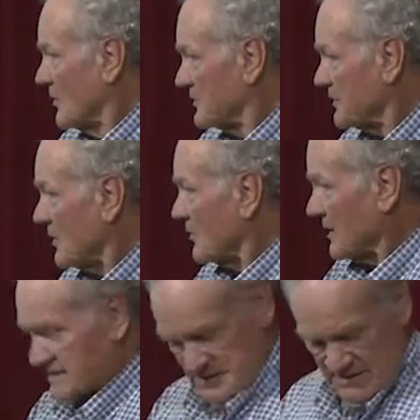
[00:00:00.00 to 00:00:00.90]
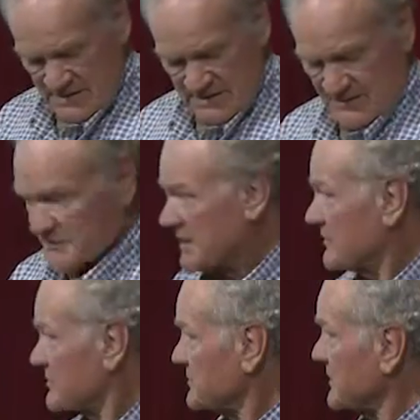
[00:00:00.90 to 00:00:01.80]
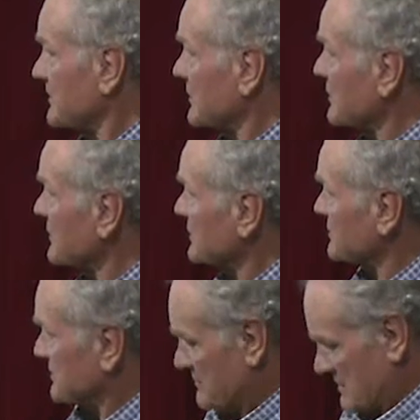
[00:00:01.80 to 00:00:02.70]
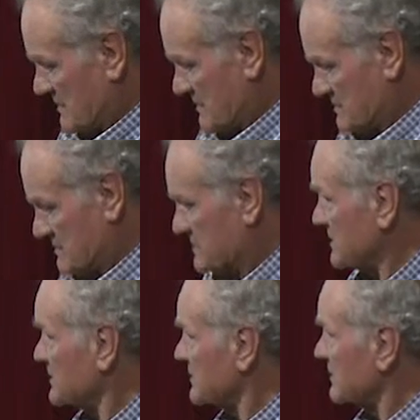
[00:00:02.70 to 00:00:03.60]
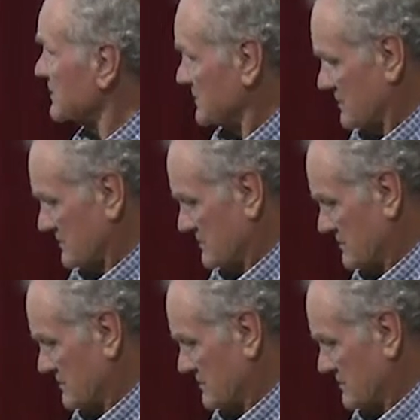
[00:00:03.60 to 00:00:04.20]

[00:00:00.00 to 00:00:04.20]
So let's see if we have some time to go into some things in detail here.